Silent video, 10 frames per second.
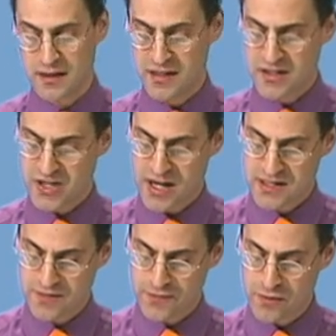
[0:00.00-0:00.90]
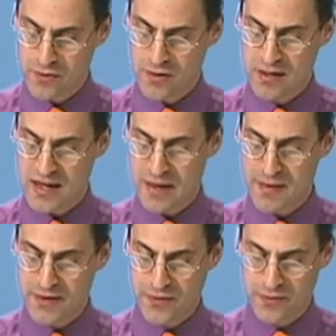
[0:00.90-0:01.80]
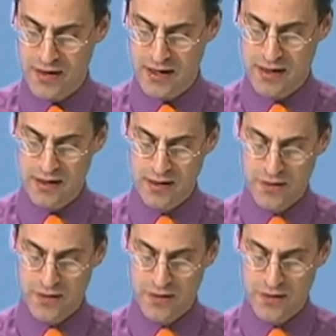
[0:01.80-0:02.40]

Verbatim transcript: In each case, 4, and I'm at 3.